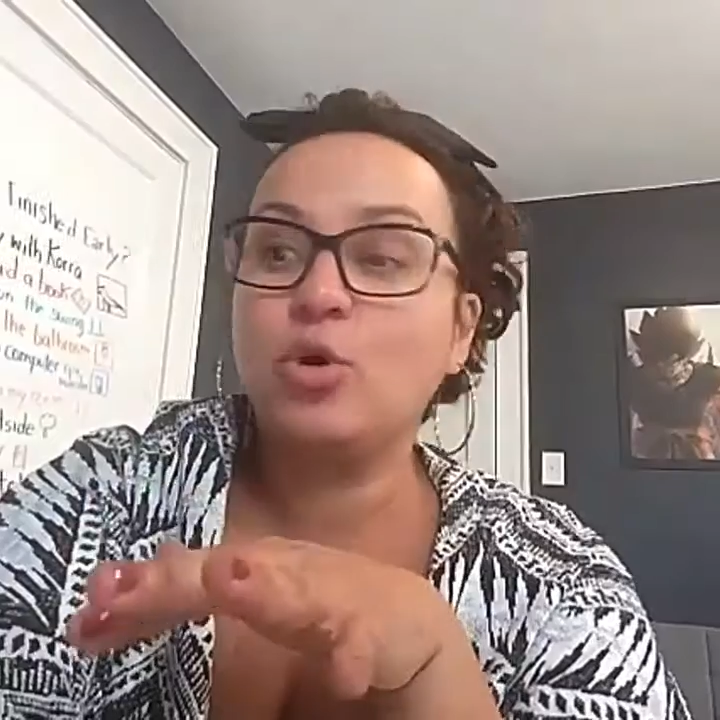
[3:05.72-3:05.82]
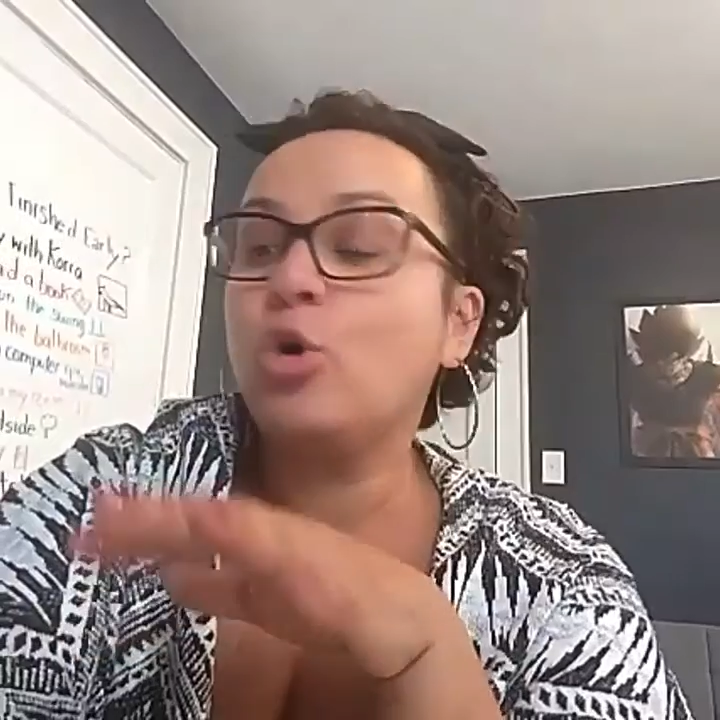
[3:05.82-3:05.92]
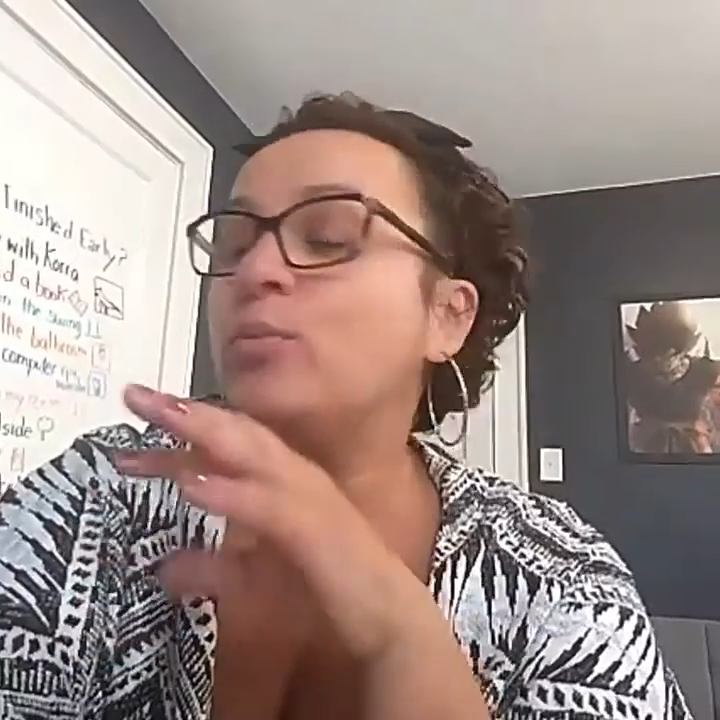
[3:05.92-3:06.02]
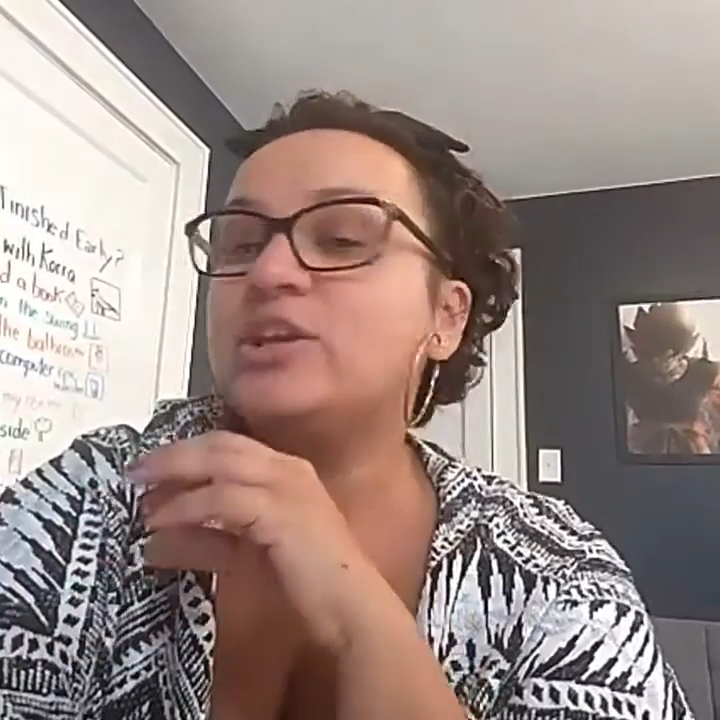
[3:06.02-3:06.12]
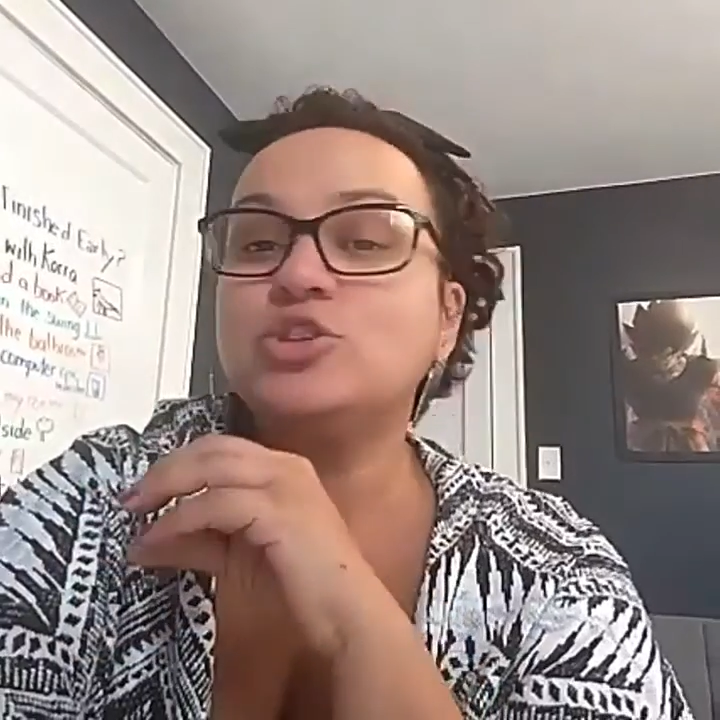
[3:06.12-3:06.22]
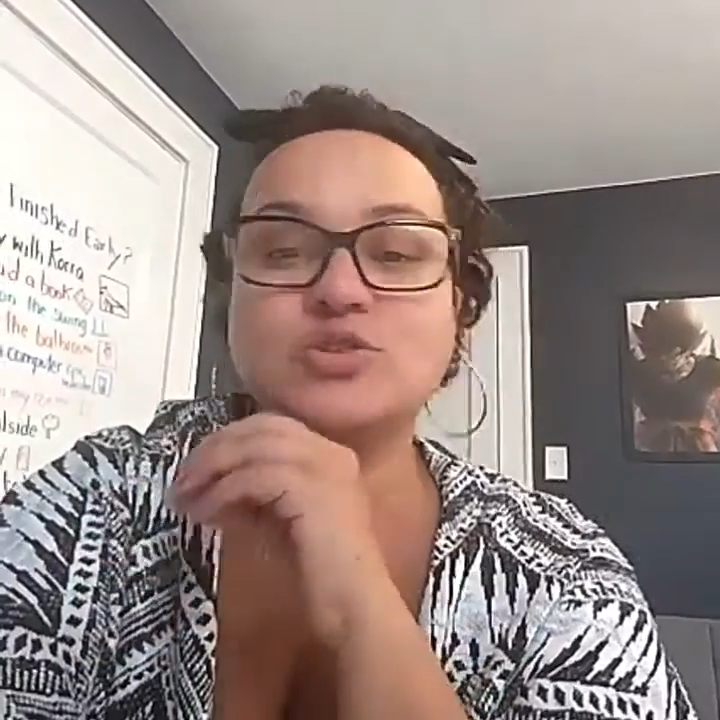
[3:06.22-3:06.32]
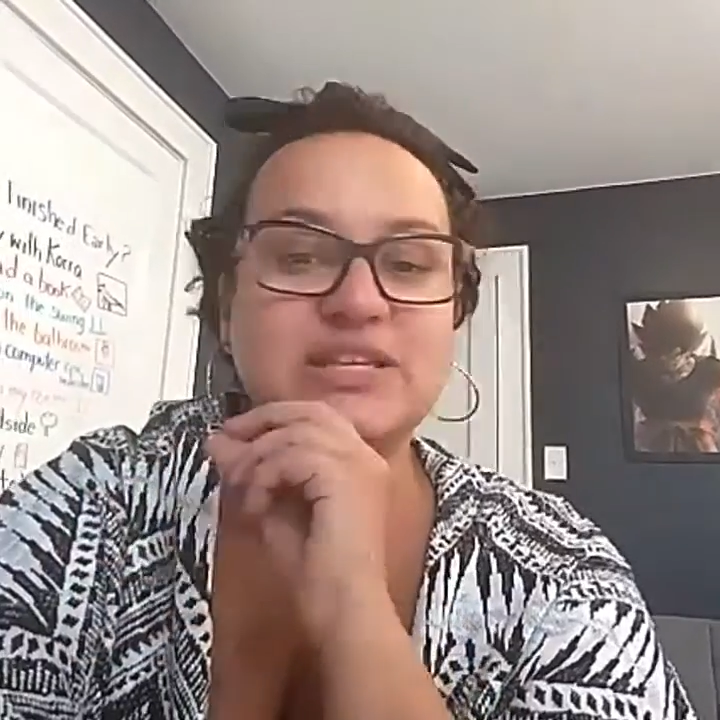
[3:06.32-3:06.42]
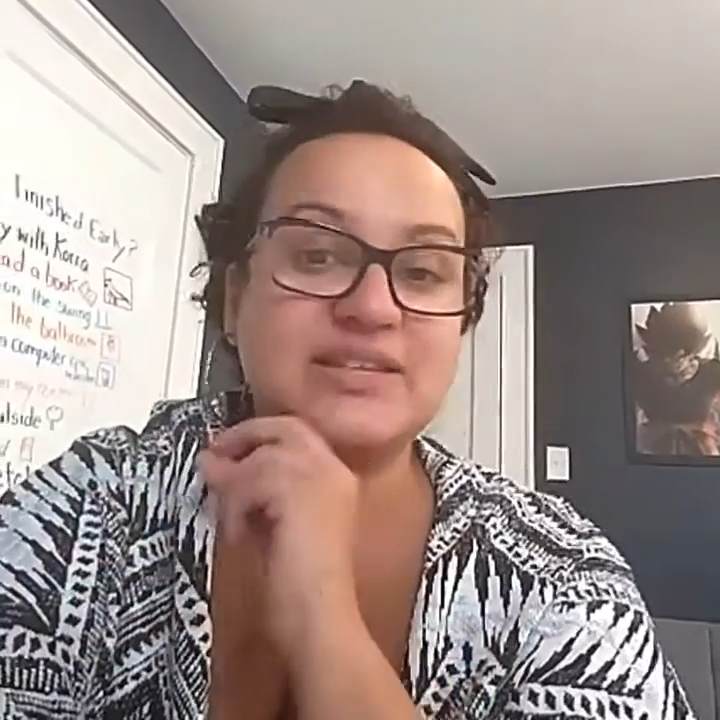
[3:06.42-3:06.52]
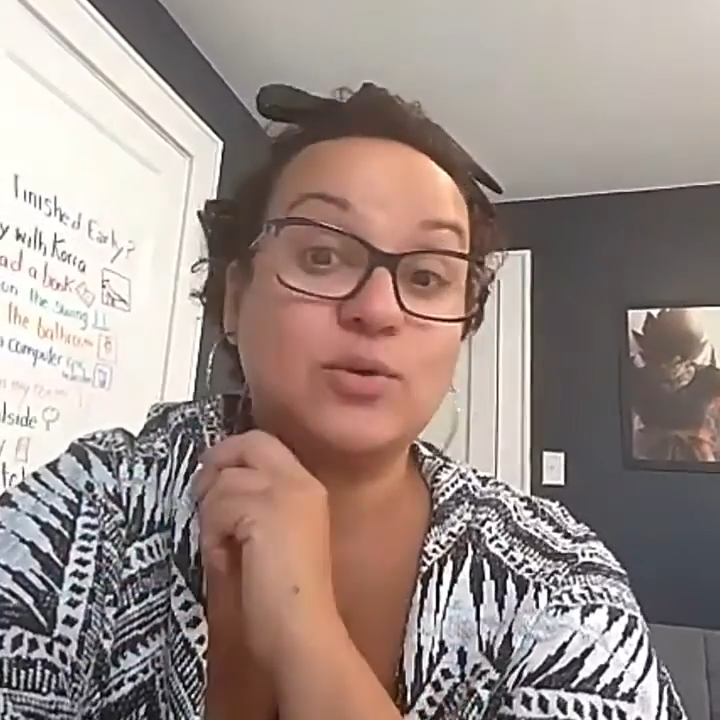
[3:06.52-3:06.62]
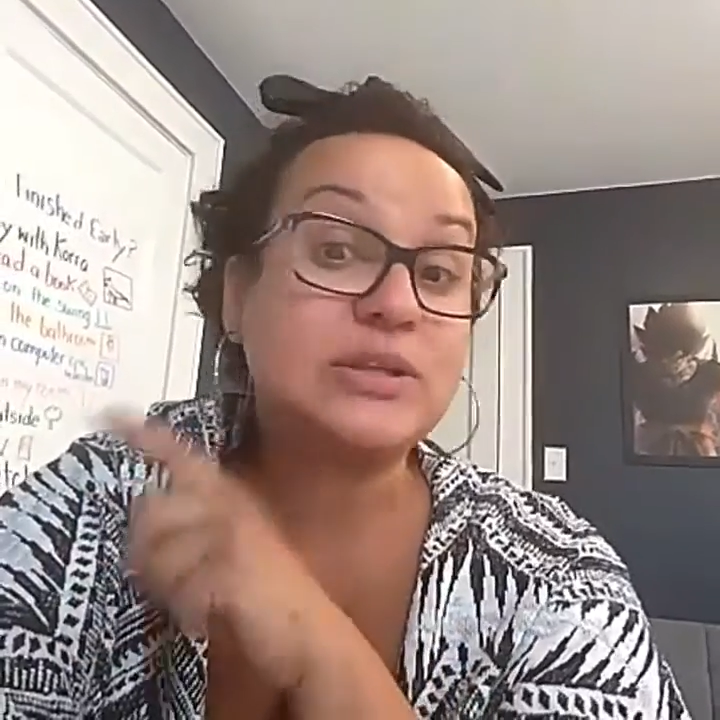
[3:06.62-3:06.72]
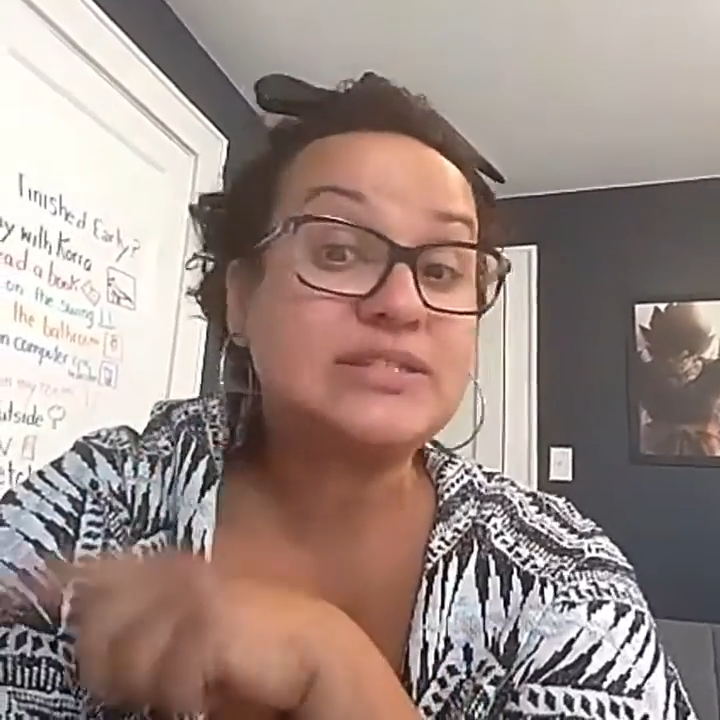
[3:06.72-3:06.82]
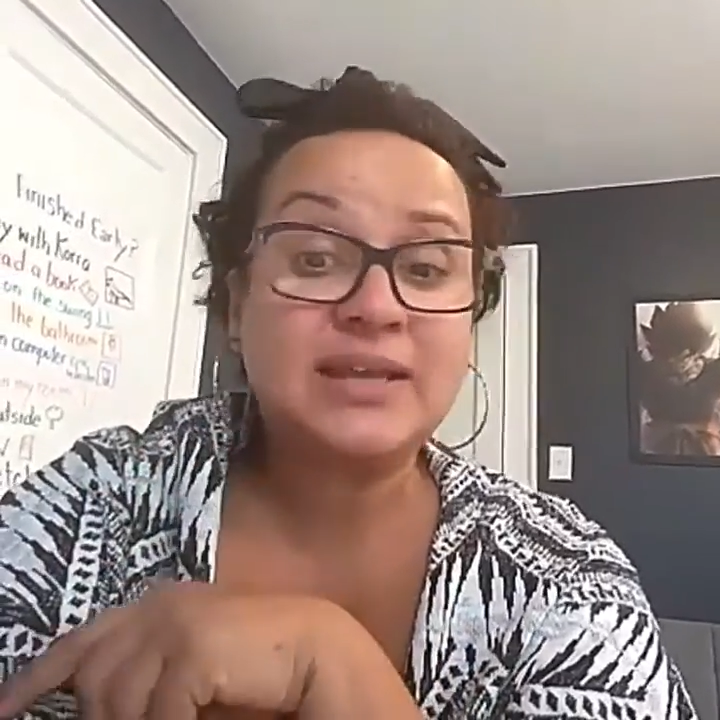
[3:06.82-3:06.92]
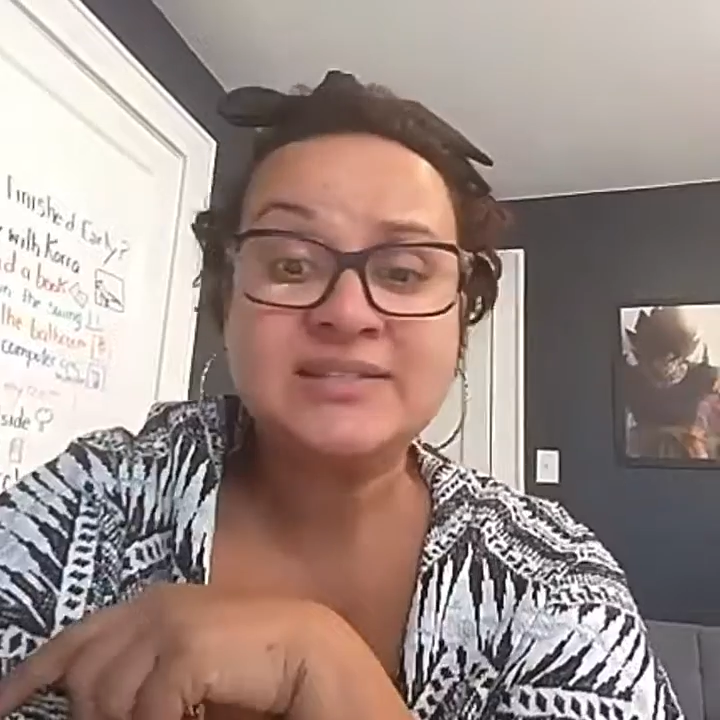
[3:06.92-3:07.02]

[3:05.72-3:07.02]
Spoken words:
All we can do is like take one day